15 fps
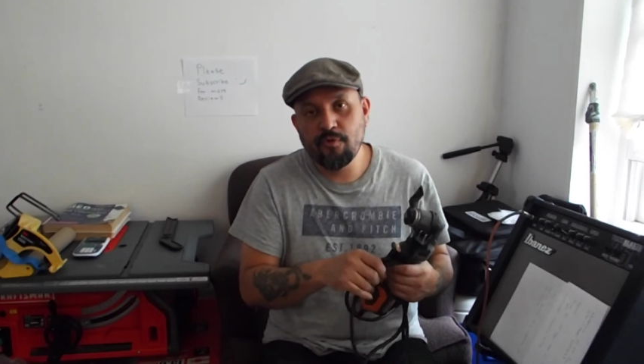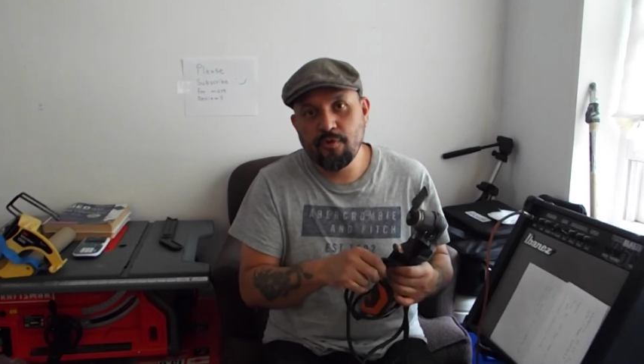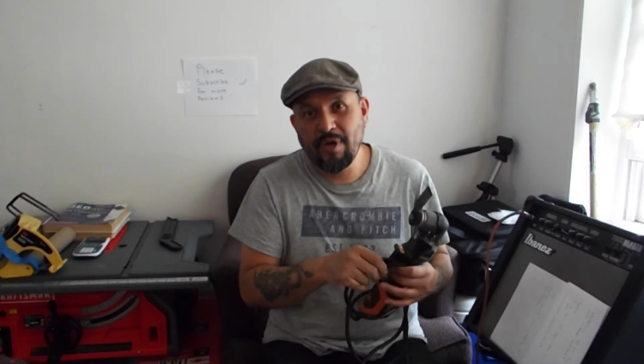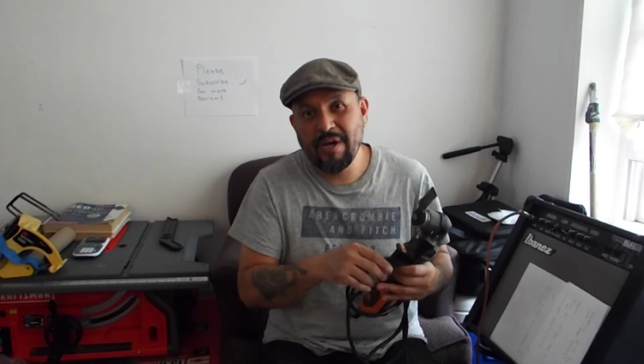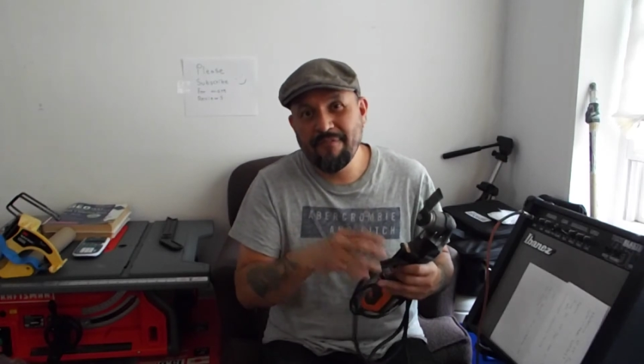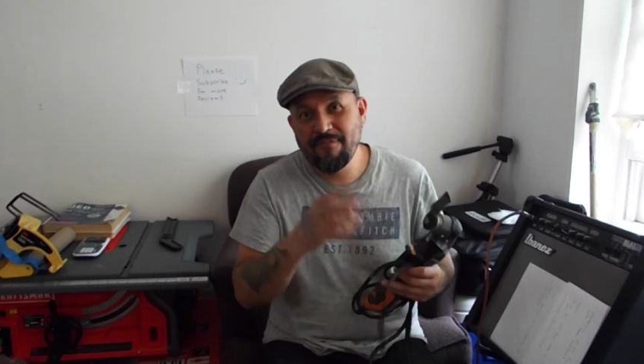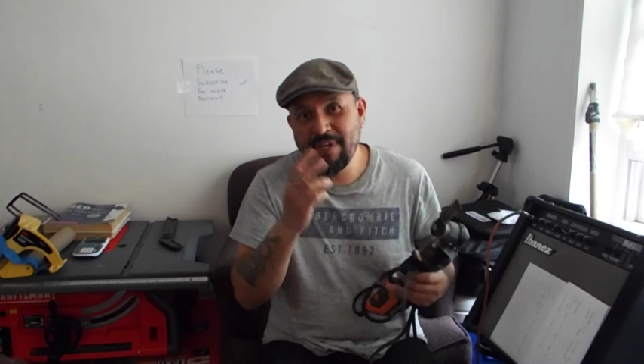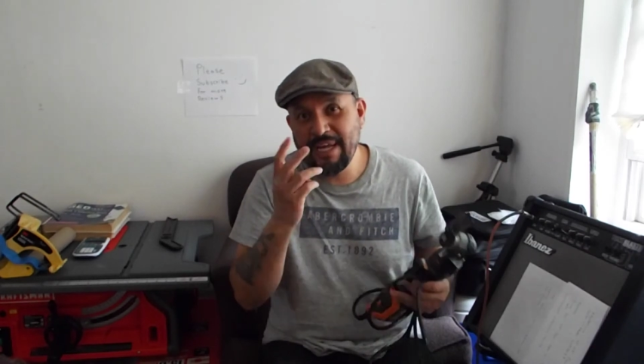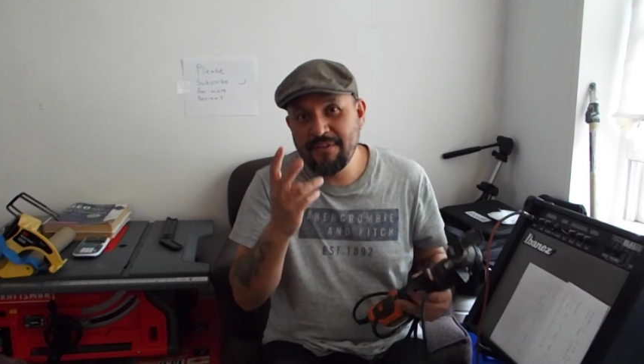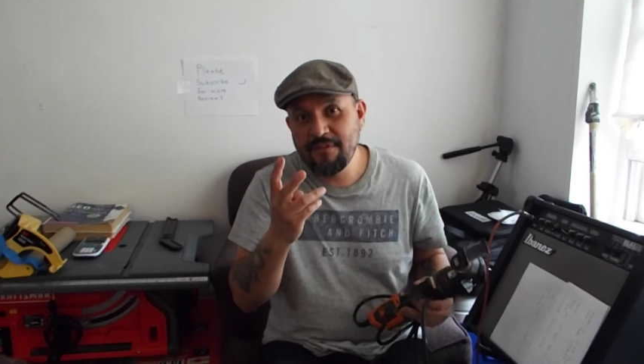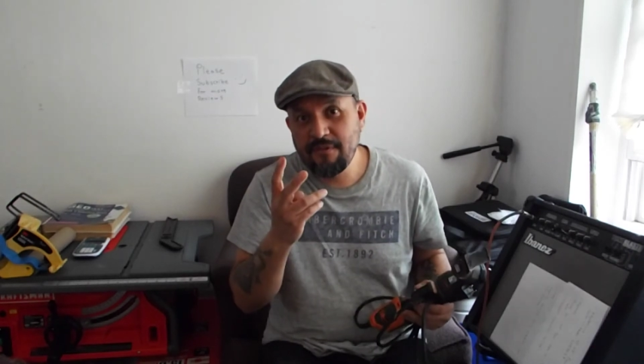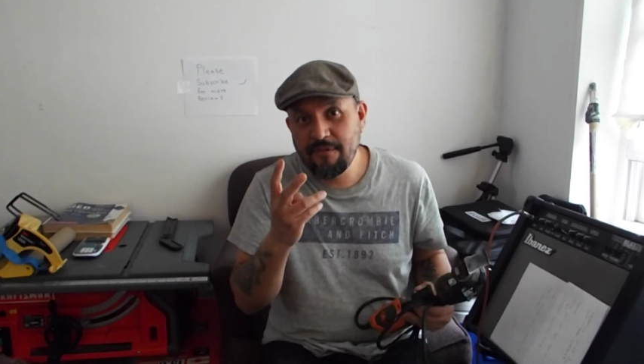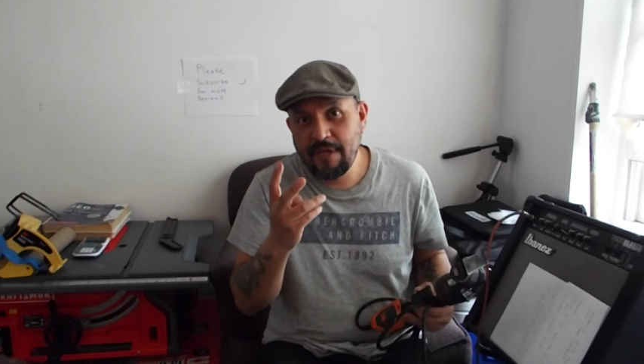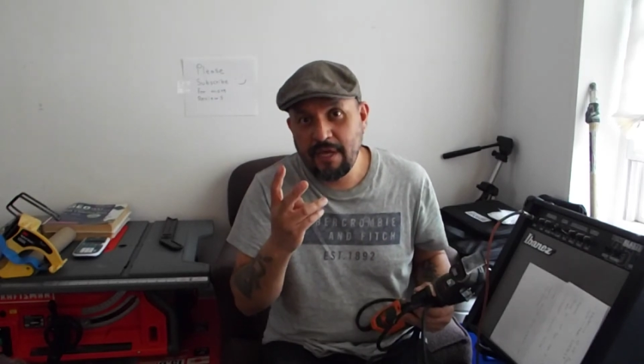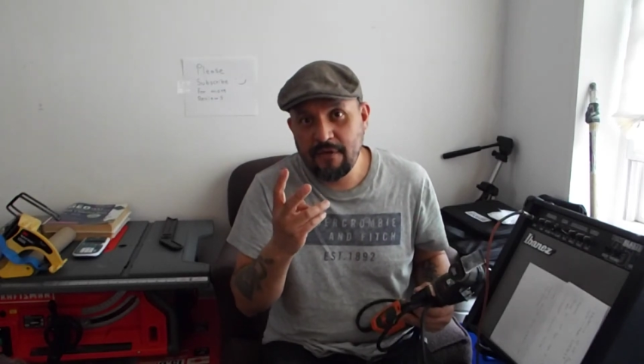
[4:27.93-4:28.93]
you have
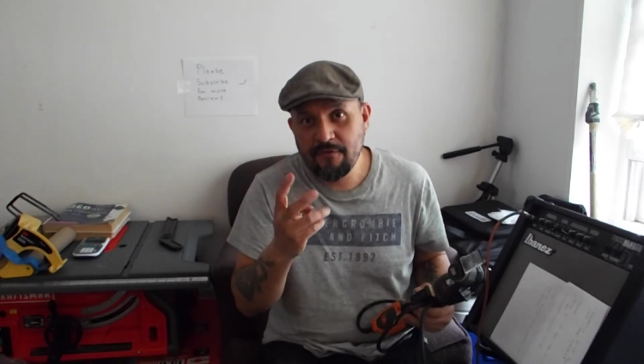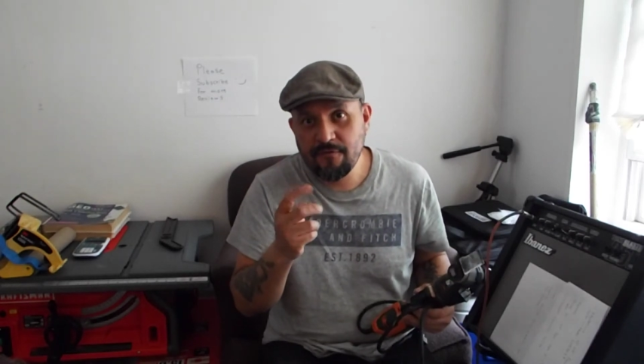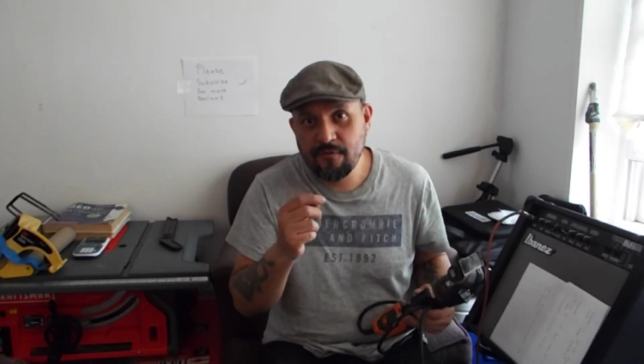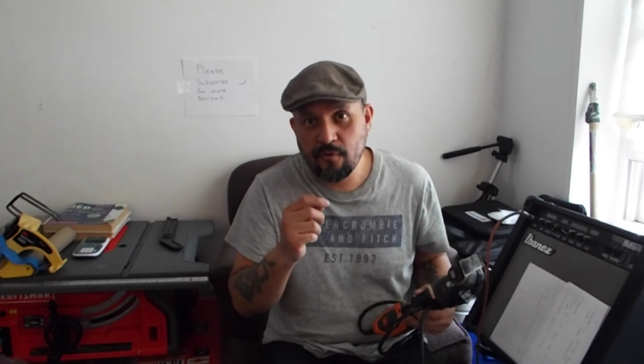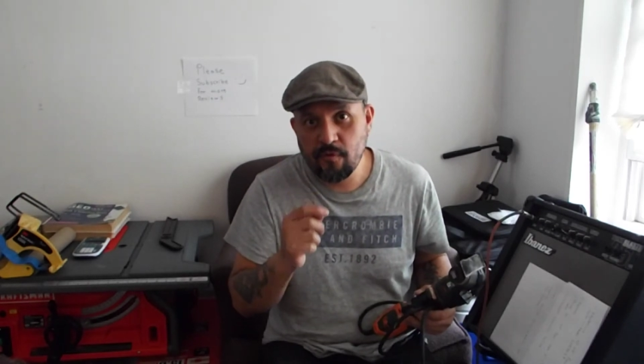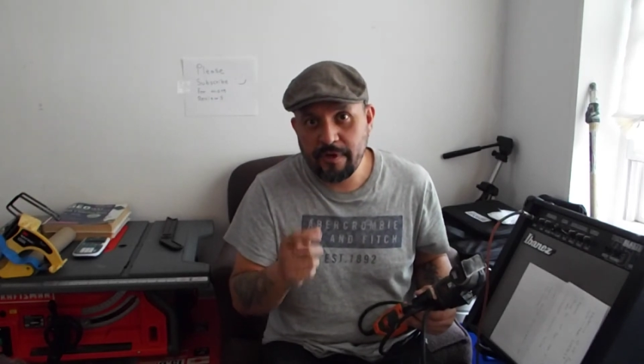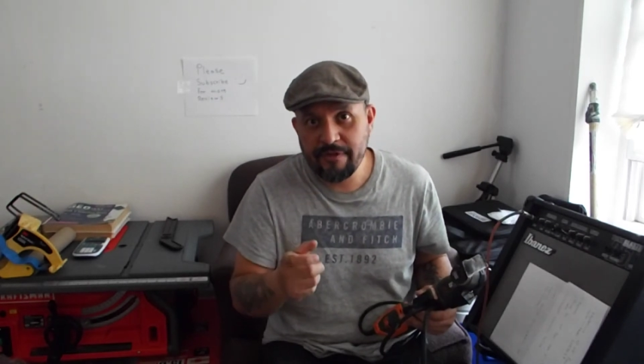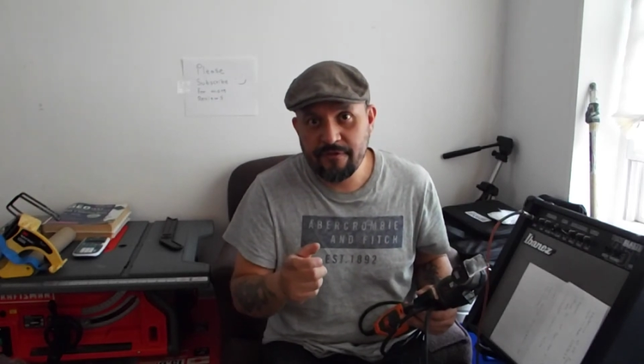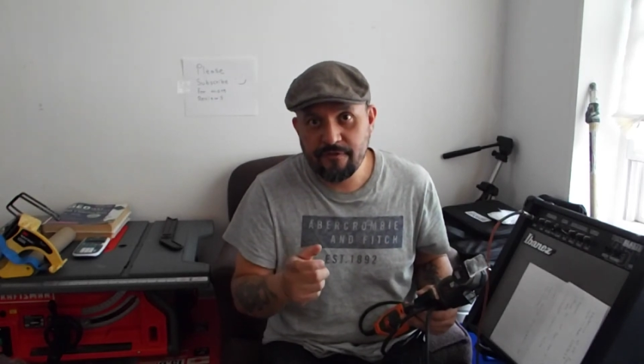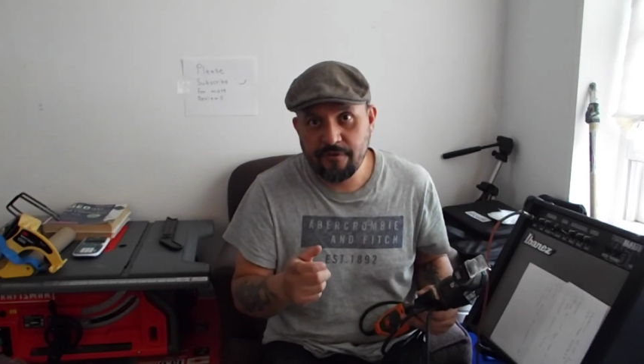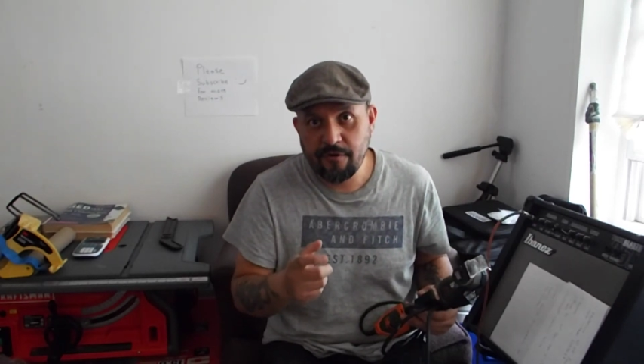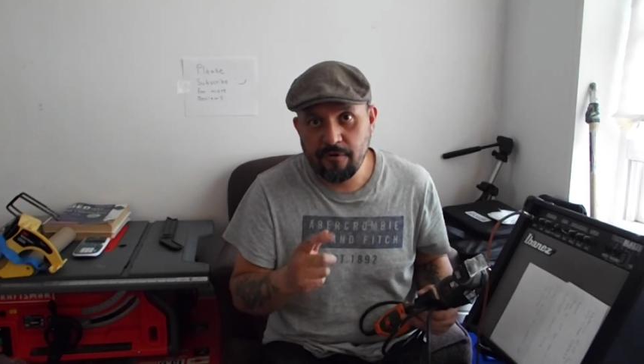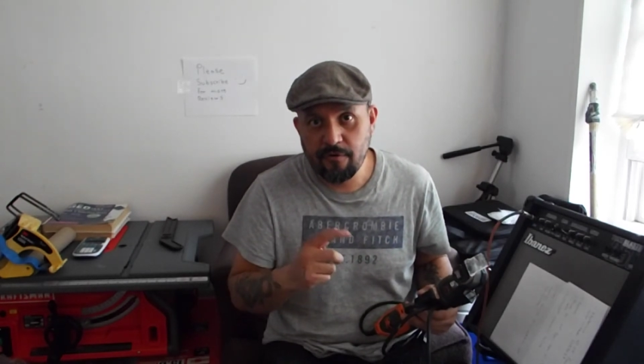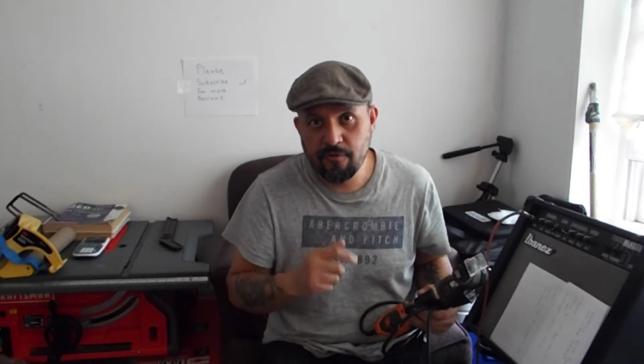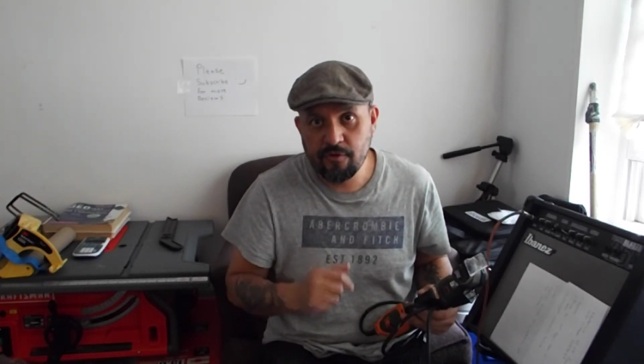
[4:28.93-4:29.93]
90 days to register your